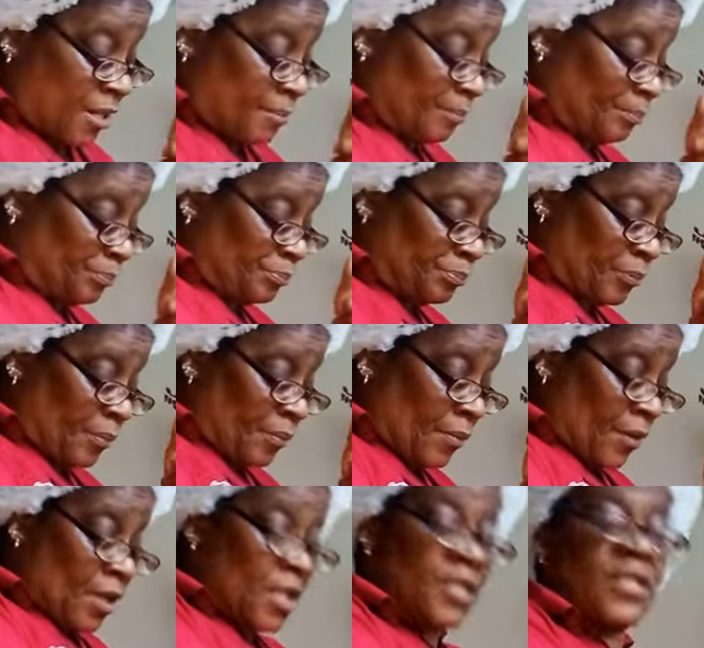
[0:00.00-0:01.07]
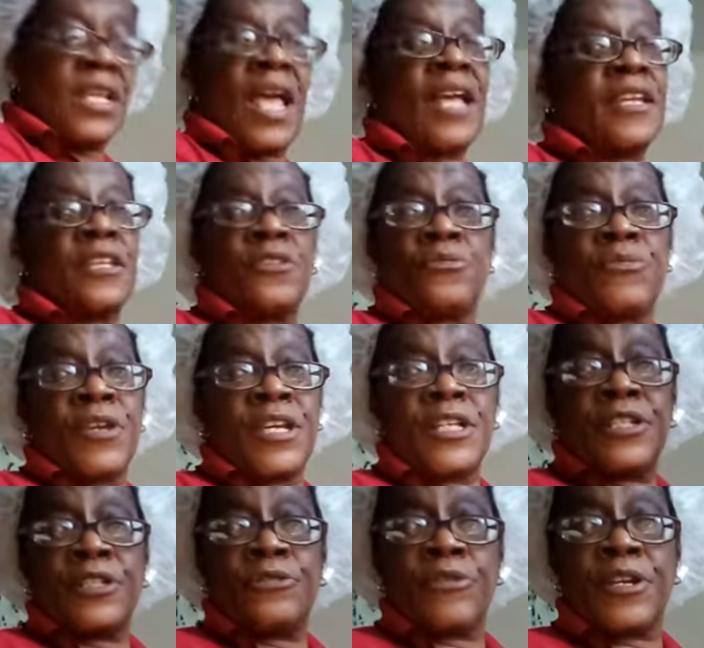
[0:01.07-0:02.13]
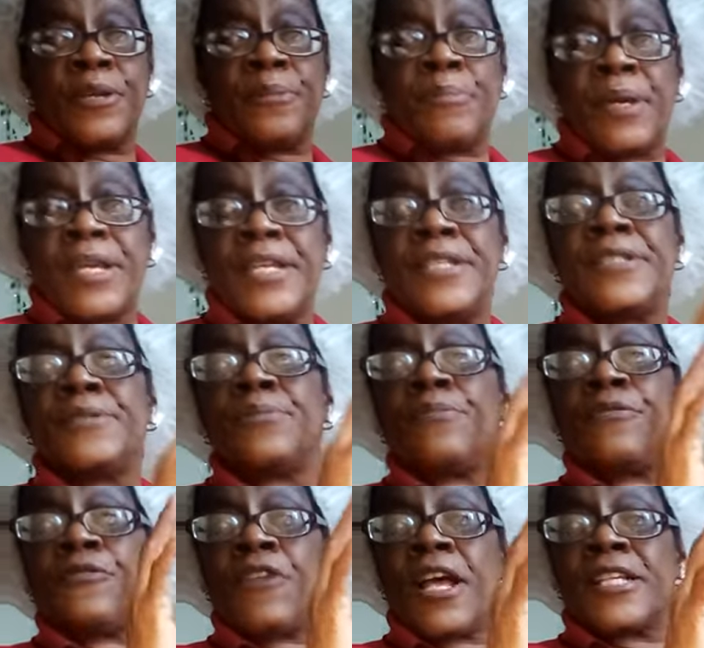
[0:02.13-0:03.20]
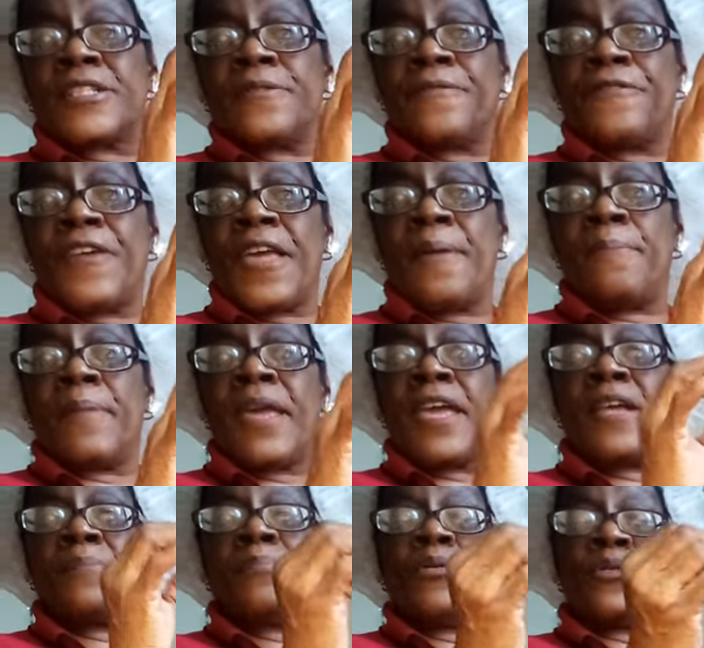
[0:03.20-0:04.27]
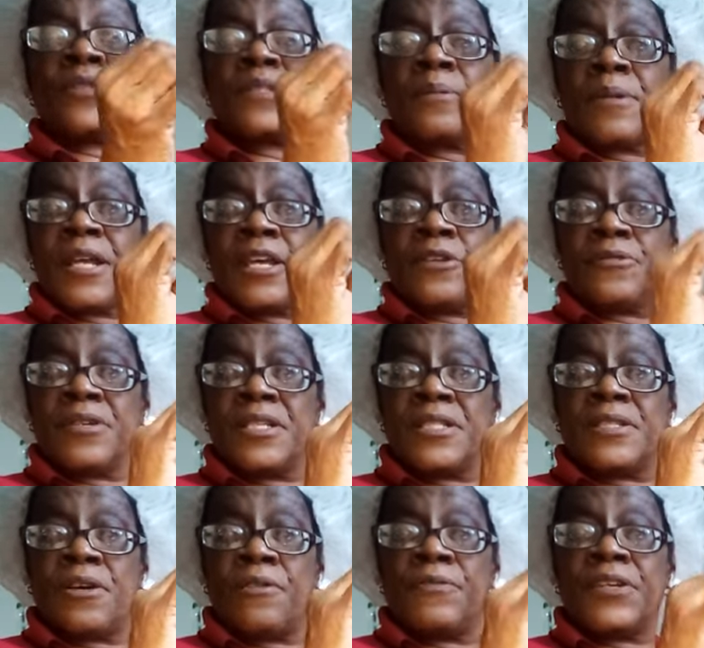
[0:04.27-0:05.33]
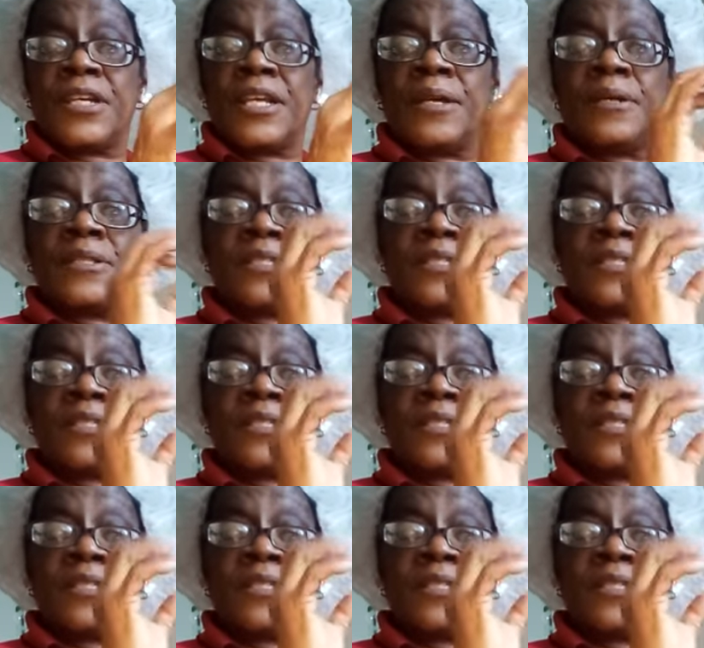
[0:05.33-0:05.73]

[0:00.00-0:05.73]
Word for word: Cause see, I get the regular green beans, fry some fat back, pour some of that grease over in there,